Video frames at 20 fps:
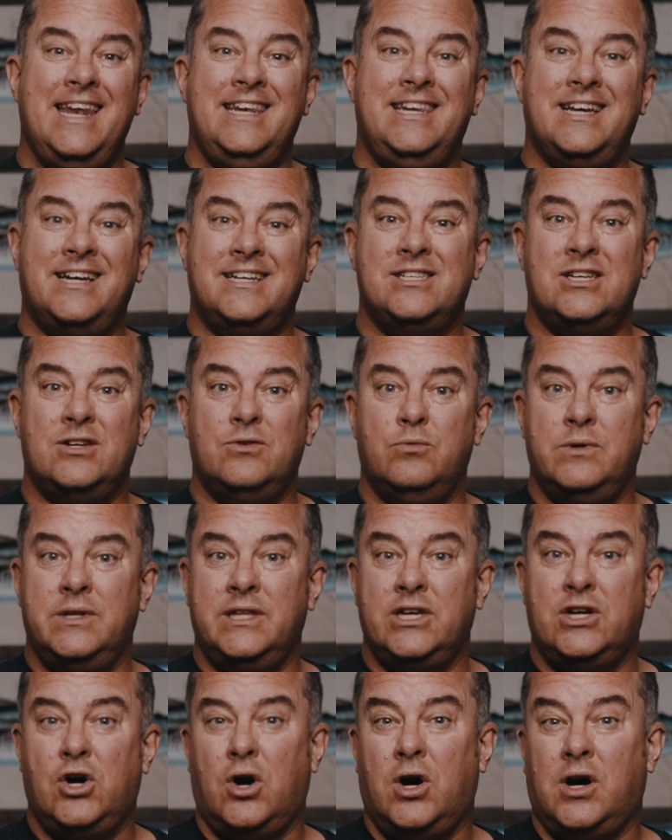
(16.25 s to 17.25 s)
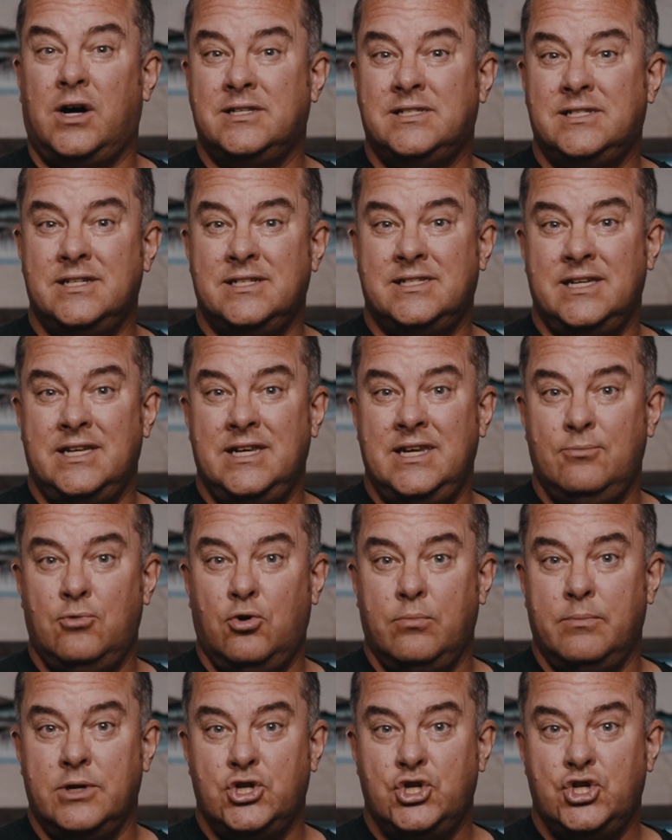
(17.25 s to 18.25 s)
it doesn't really cost us any
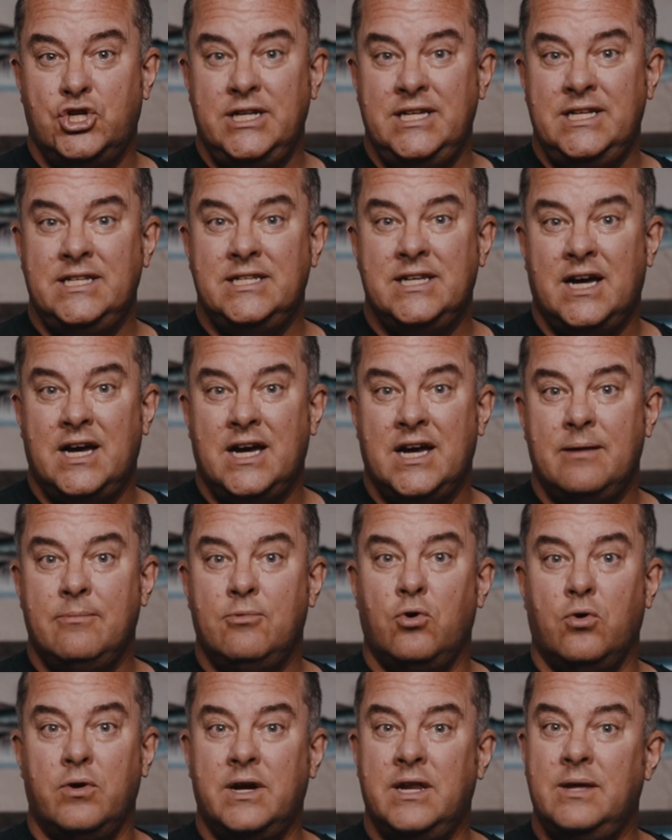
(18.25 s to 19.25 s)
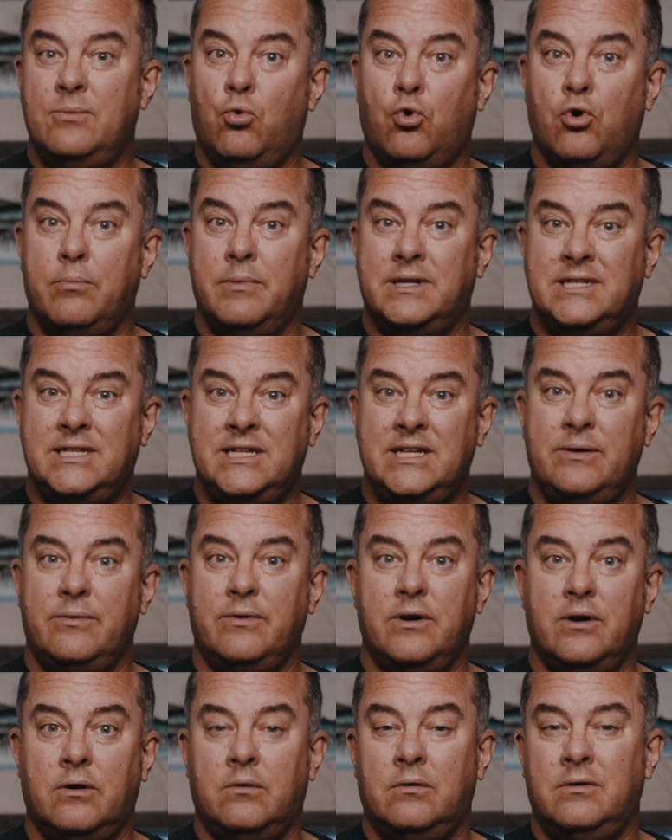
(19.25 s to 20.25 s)
more machine time or any more
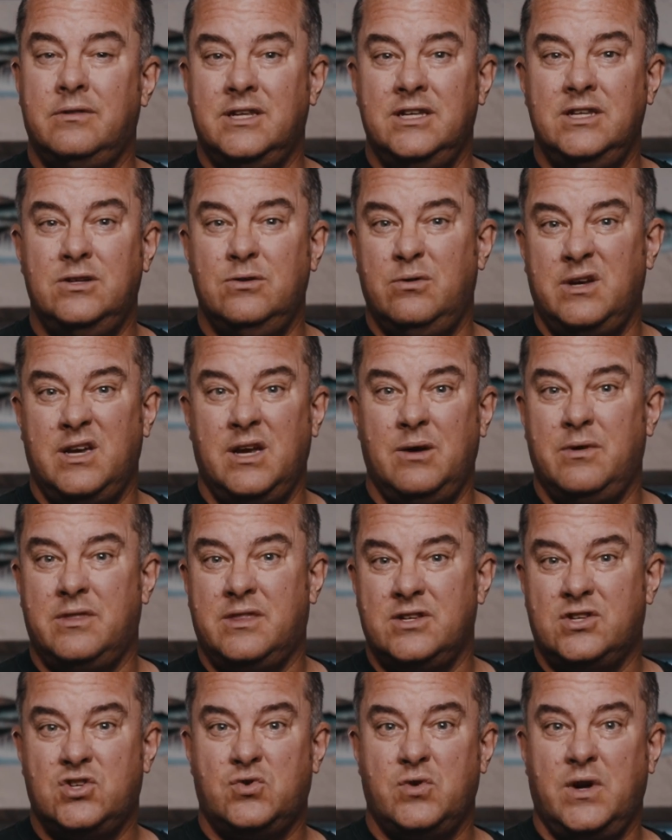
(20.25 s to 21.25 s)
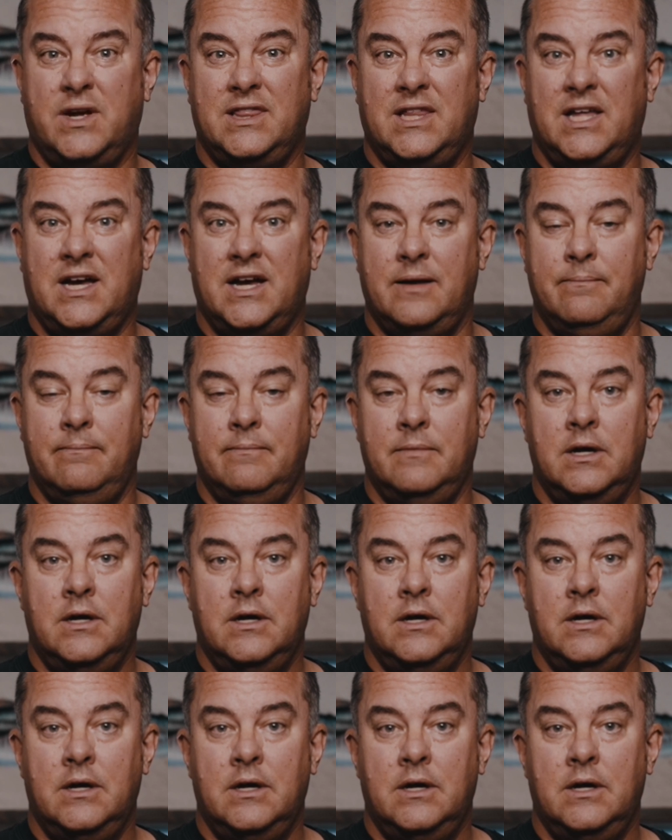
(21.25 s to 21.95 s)
material than doing it with a straight line.